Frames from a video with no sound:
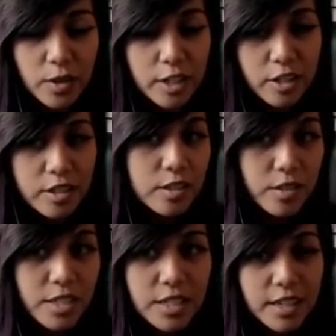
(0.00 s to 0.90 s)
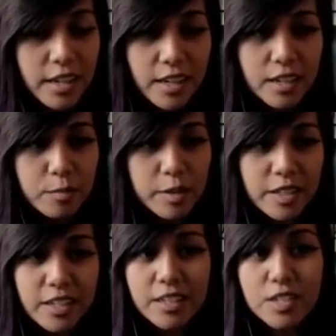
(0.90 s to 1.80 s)
so I could OTK, but
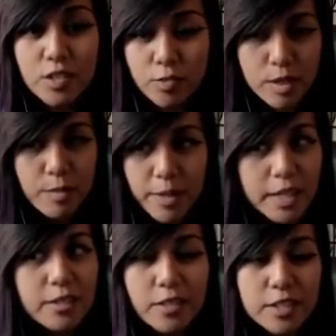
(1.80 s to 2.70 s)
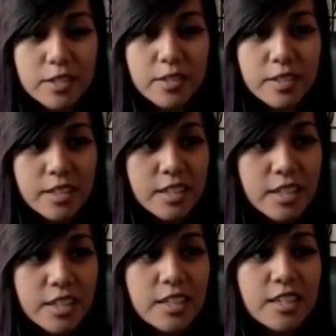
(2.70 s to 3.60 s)
he has 3 back row.
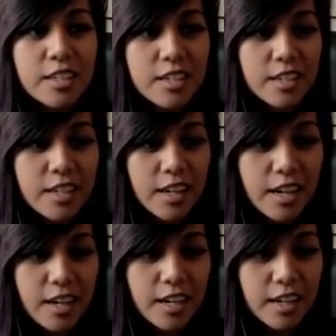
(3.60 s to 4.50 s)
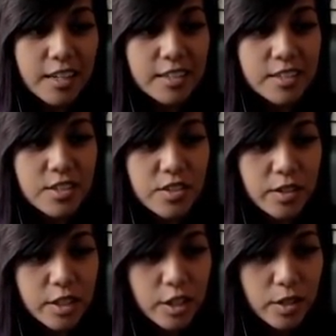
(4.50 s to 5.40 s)
So I